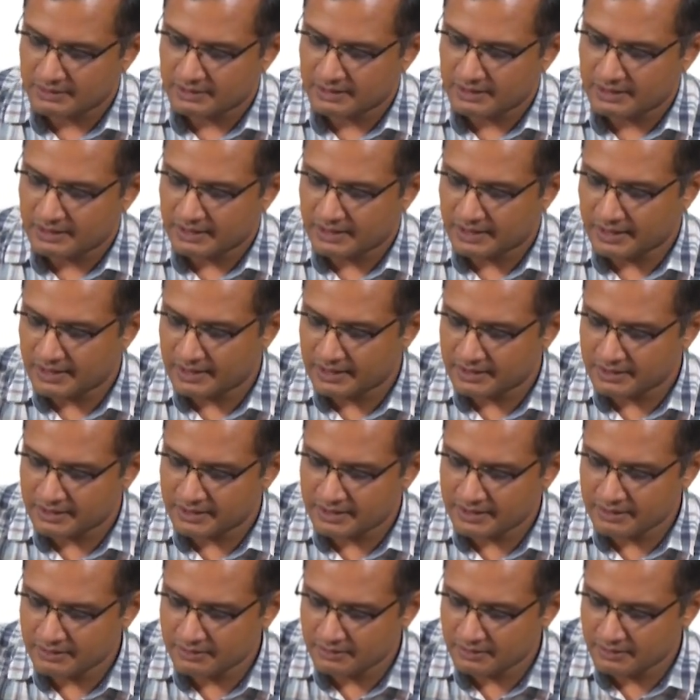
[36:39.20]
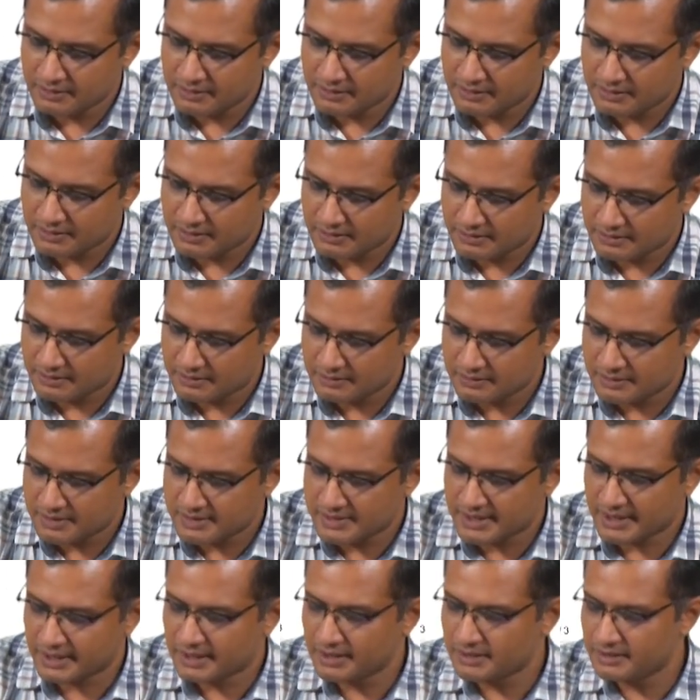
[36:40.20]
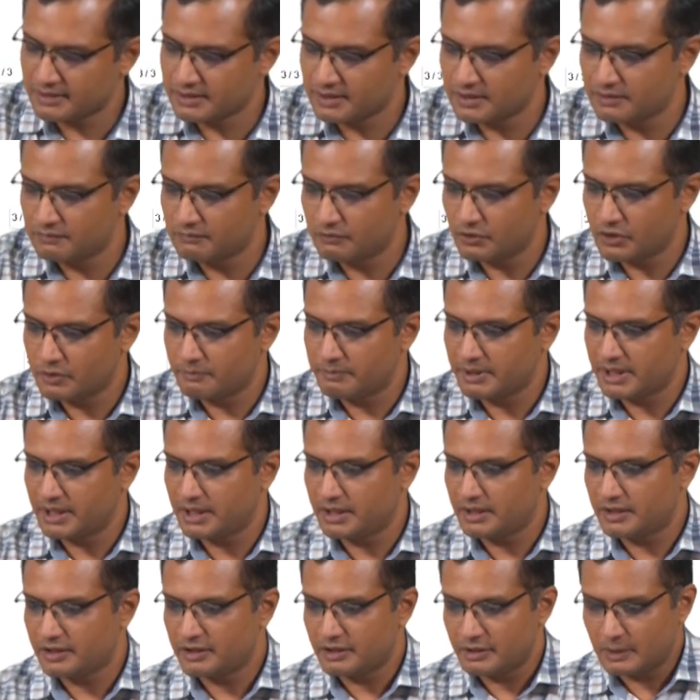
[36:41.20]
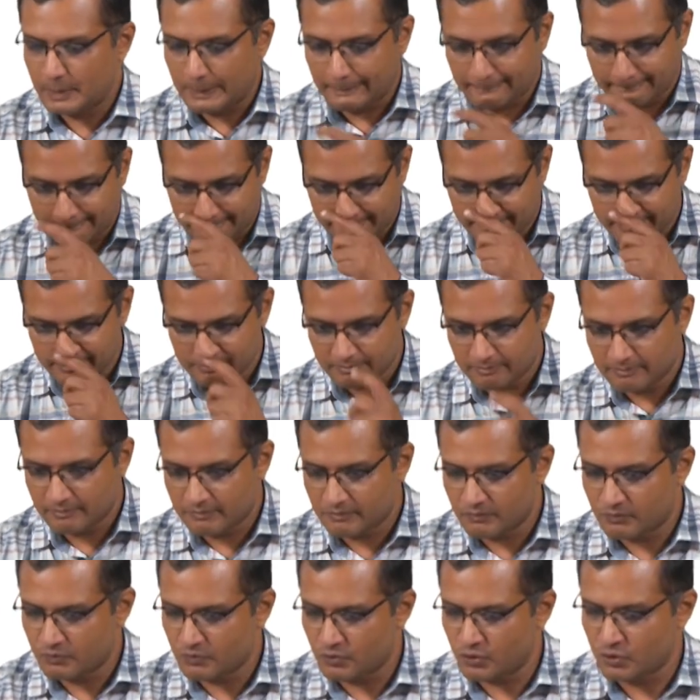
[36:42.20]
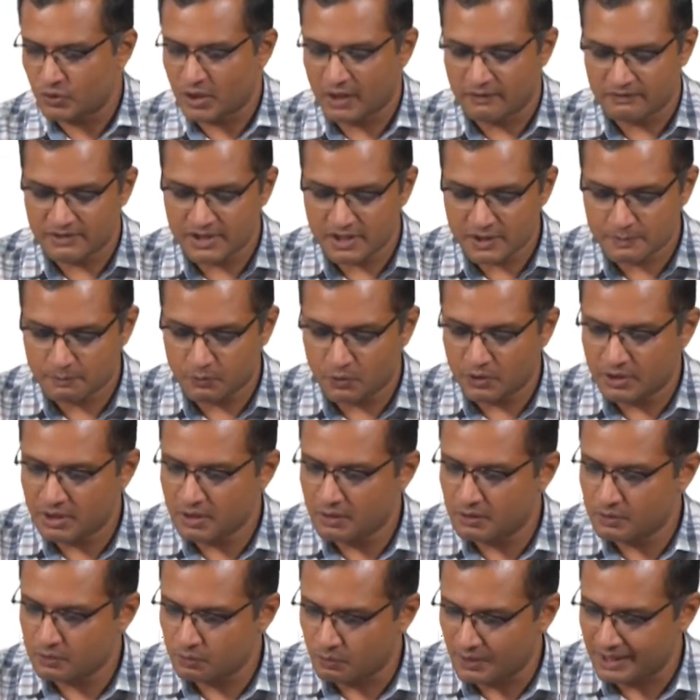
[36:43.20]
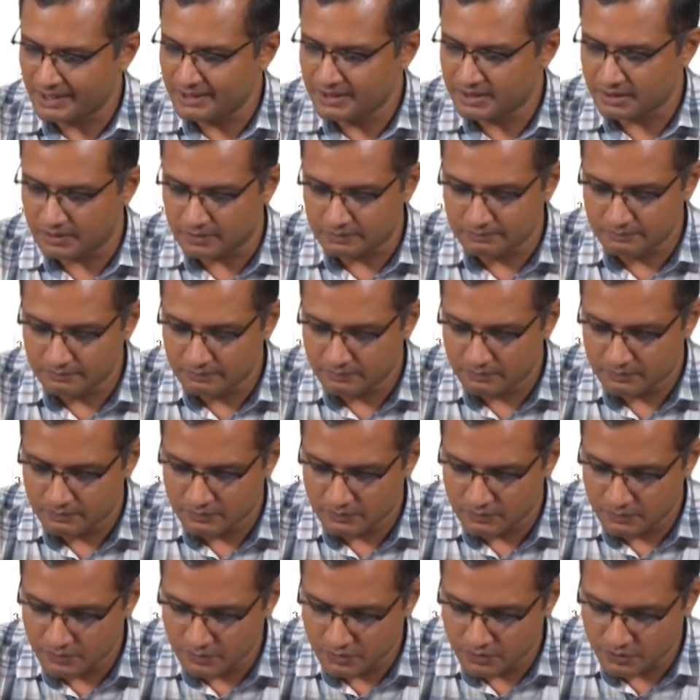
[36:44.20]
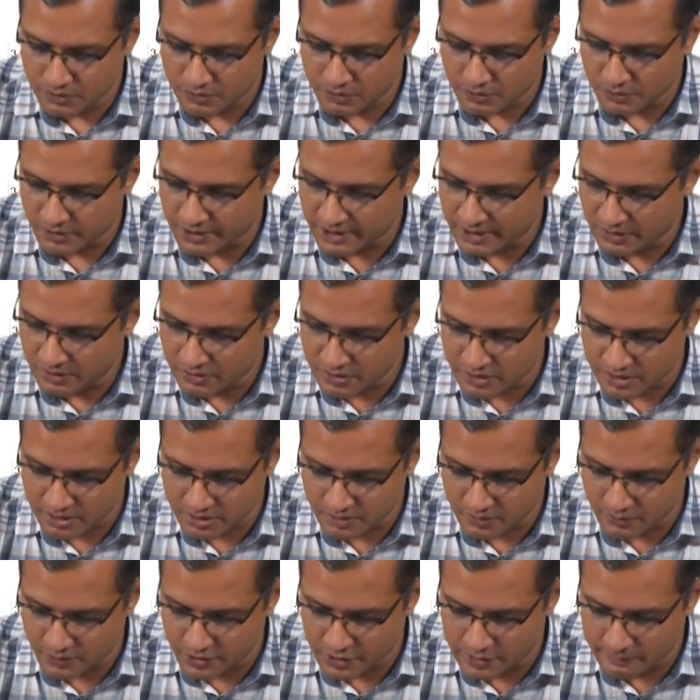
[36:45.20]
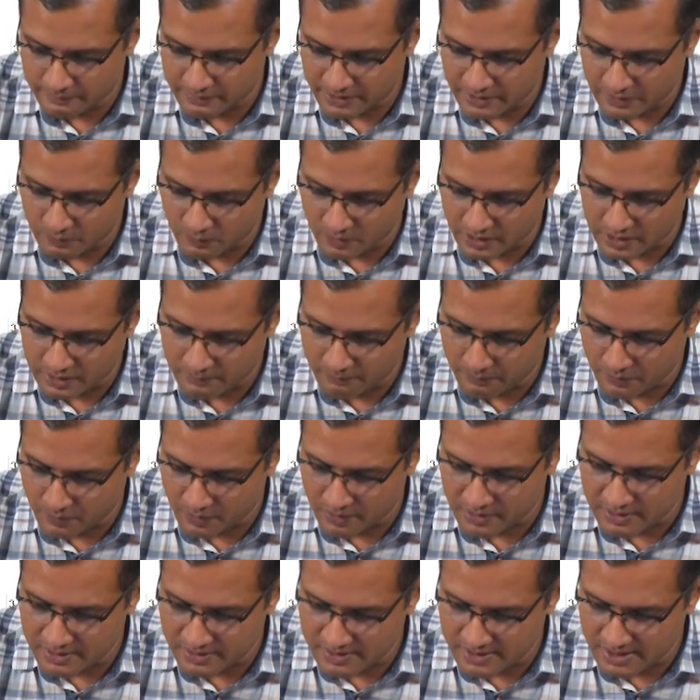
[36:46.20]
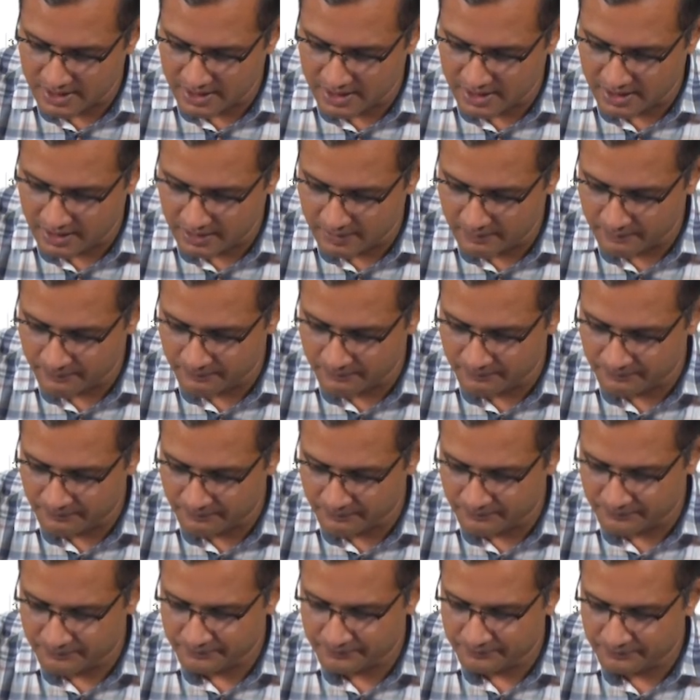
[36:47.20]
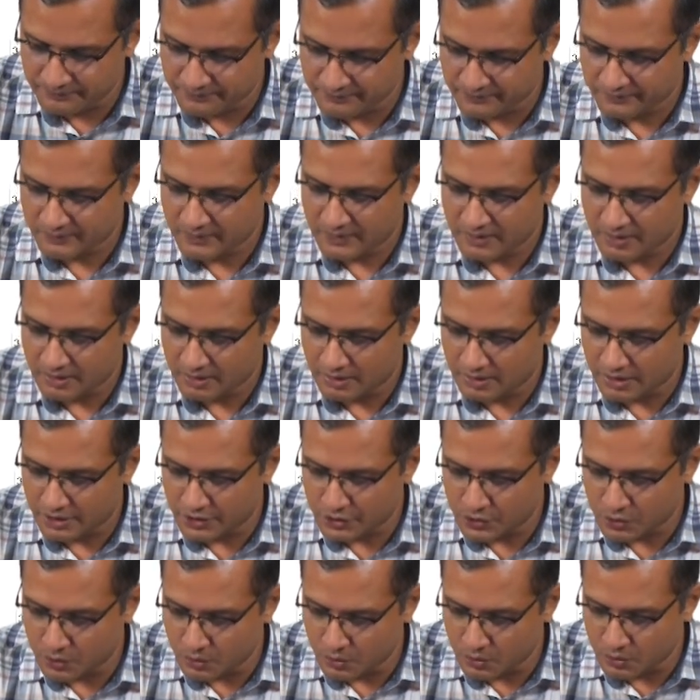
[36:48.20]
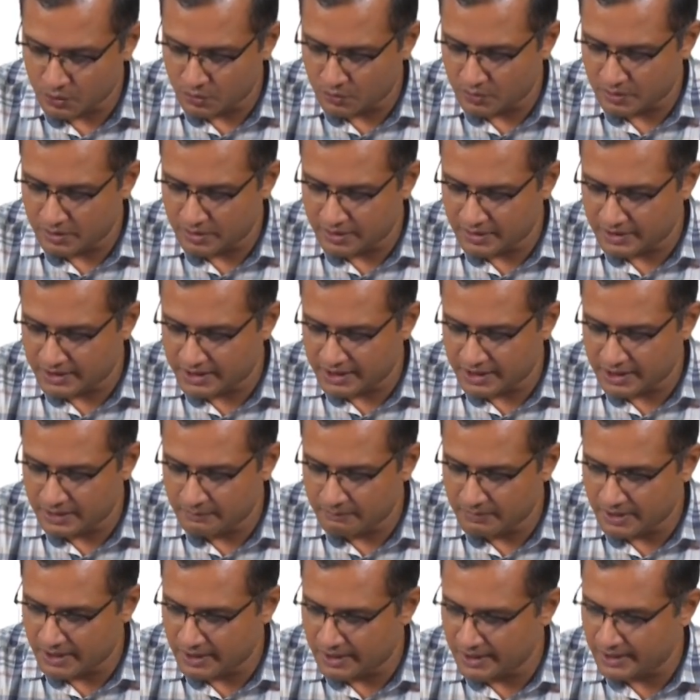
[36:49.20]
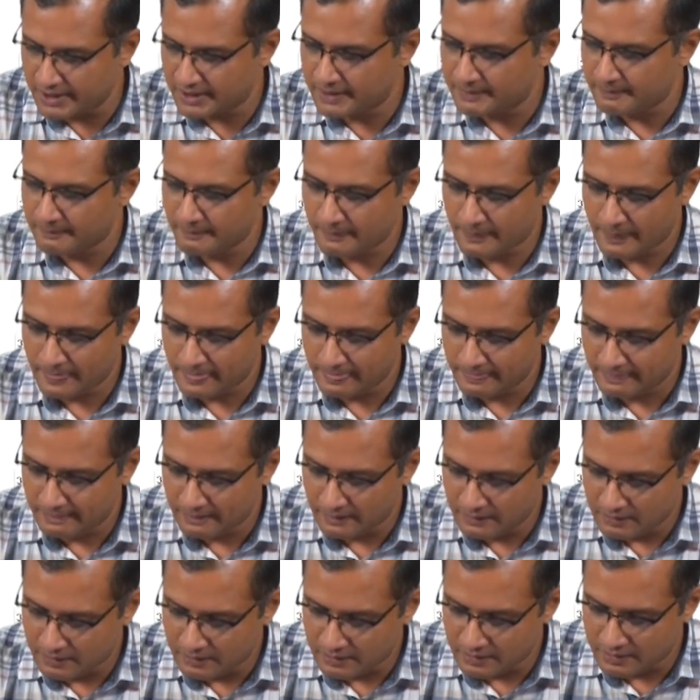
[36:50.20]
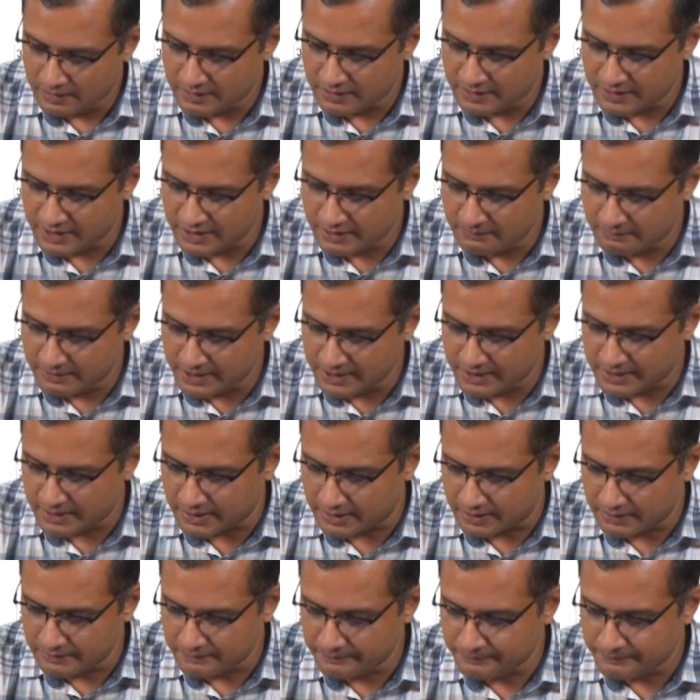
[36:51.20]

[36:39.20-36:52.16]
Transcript: and here the second term would be you have just pulled out one term. So, it is going to be 1 upon z into d by d beta